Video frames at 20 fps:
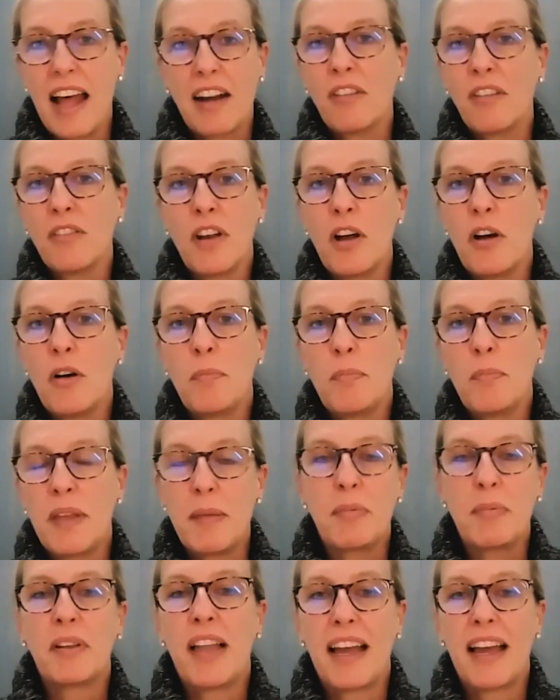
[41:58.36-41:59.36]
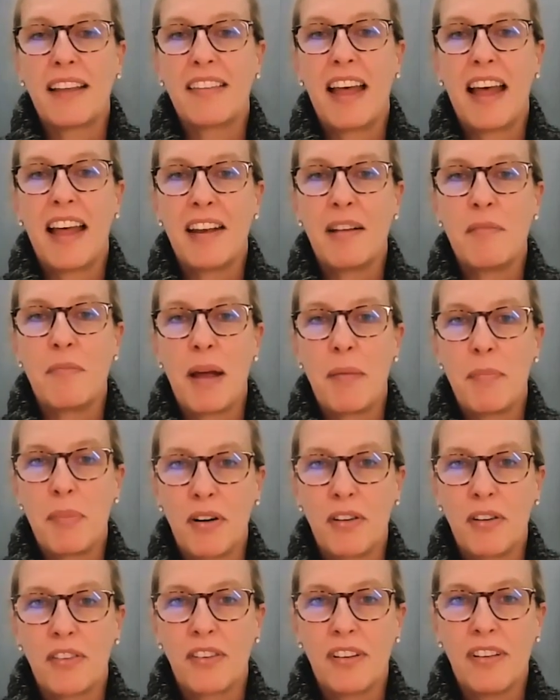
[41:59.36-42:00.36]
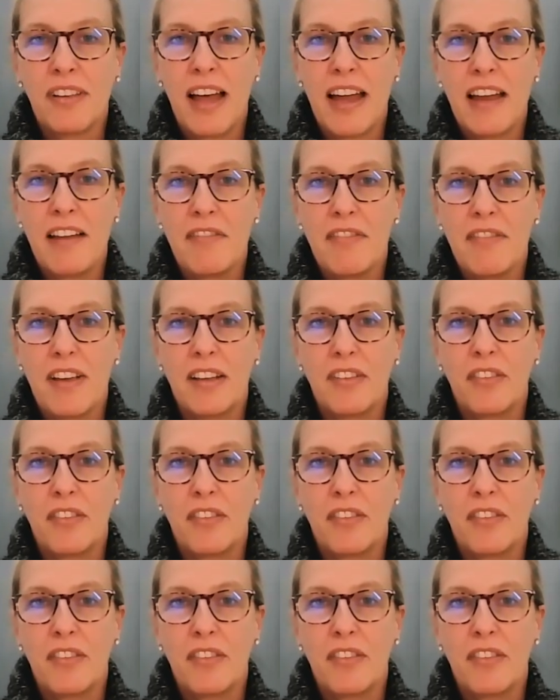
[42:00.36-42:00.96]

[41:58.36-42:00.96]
don't know people like that in my personal life.